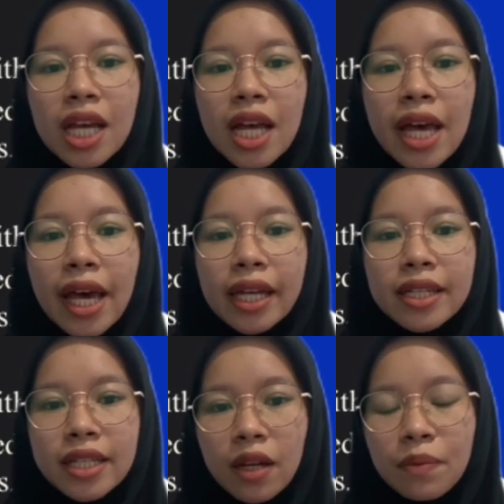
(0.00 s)
and
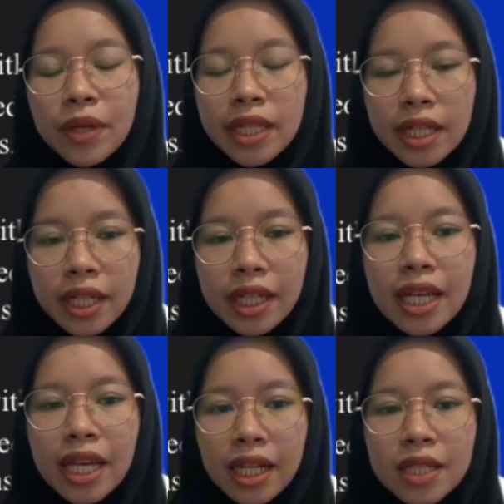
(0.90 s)
sound pattern
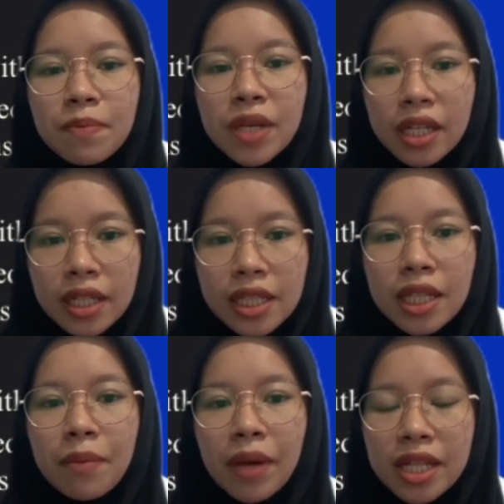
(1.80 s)
in speakers'
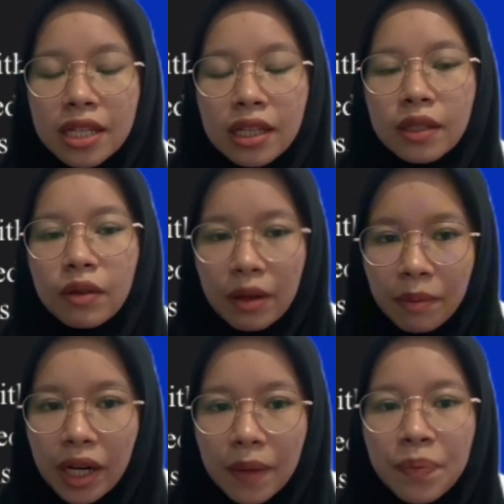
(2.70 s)
mental
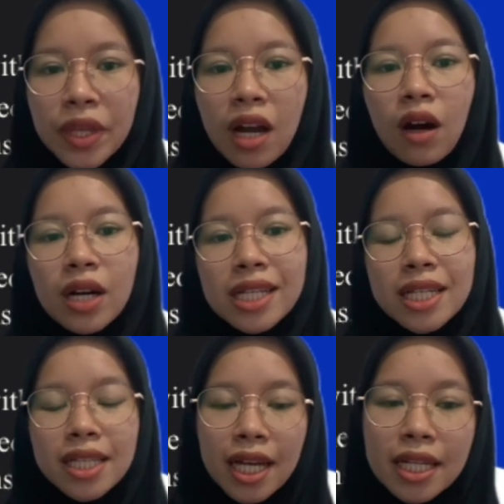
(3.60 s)
grammar, or the
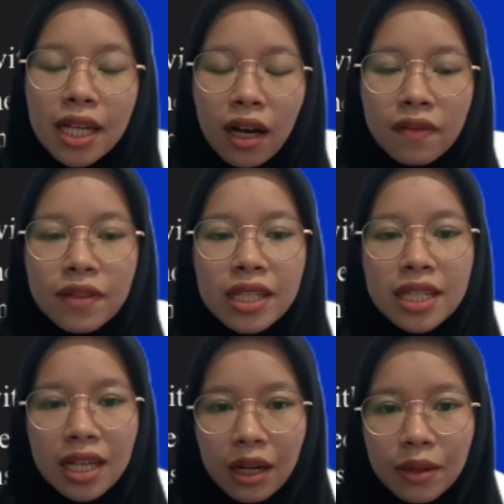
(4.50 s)
study of the
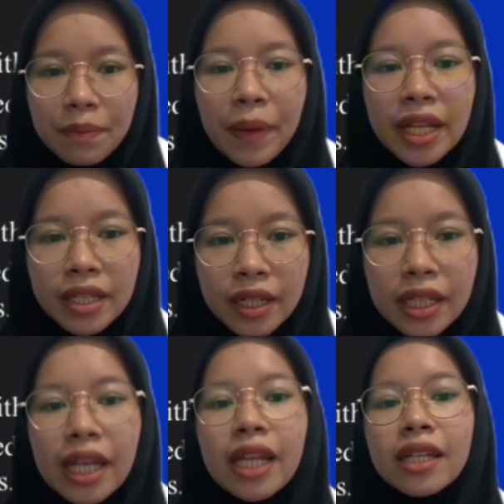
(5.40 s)
sound pattern
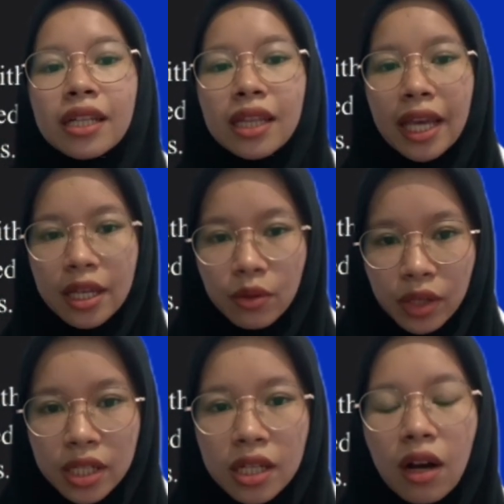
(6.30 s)
in a
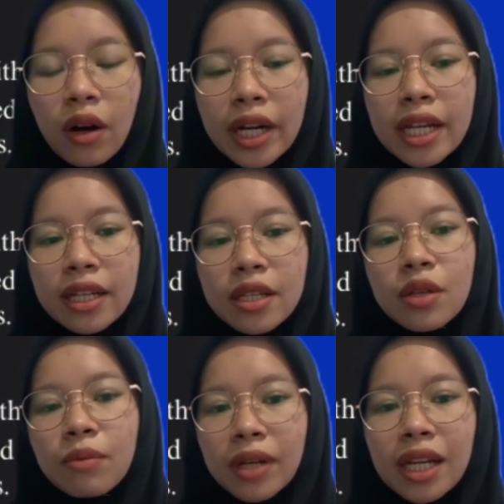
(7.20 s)
language or in
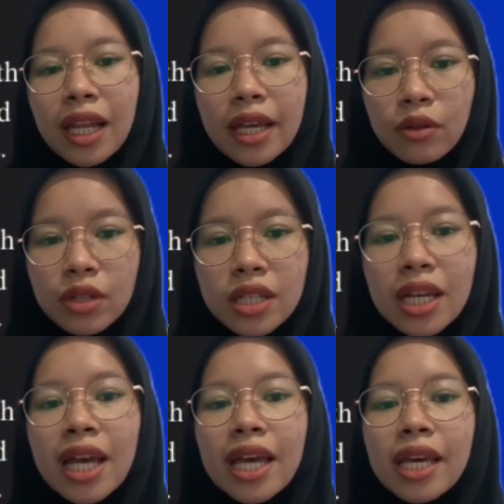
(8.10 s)
human language
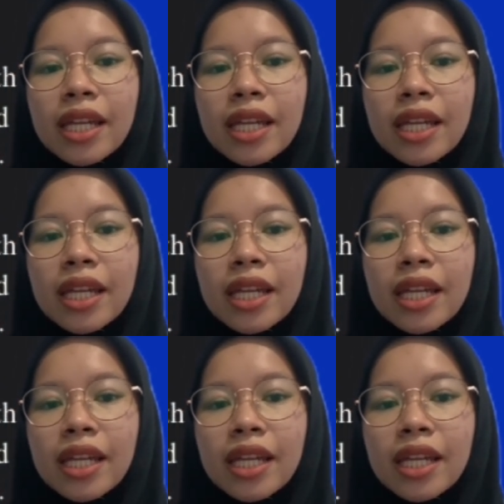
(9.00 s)
in